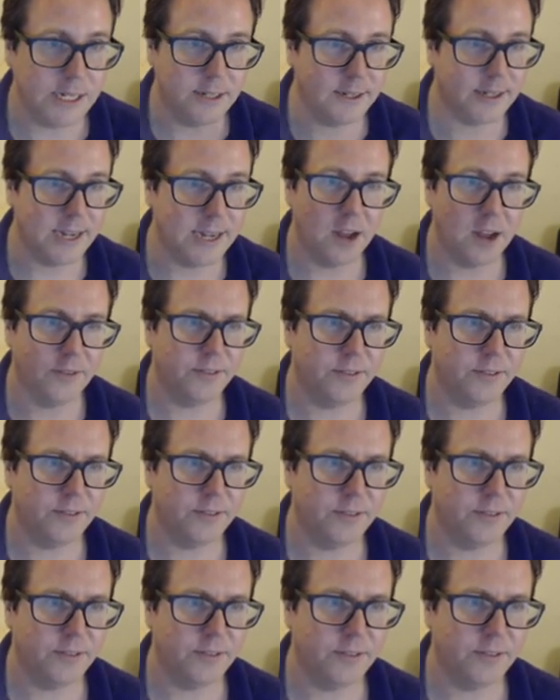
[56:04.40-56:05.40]
ETF,
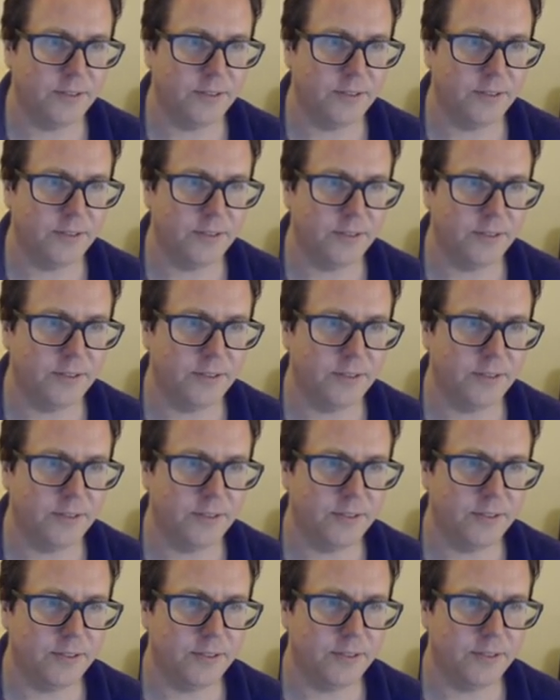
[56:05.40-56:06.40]
very, very
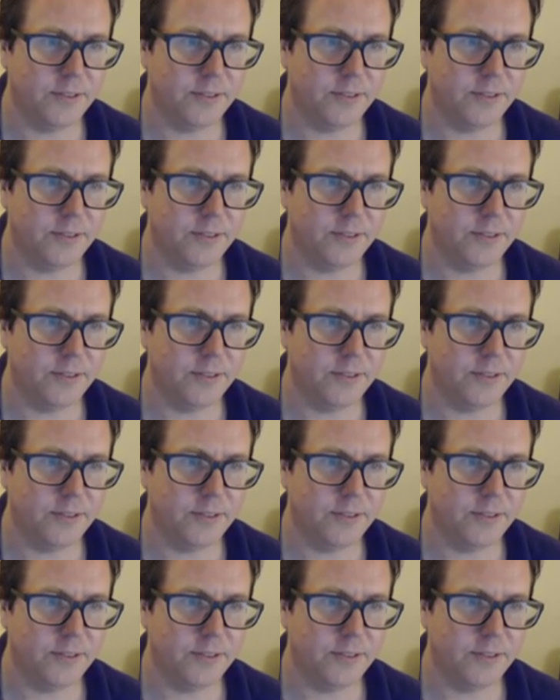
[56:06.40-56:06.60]
standard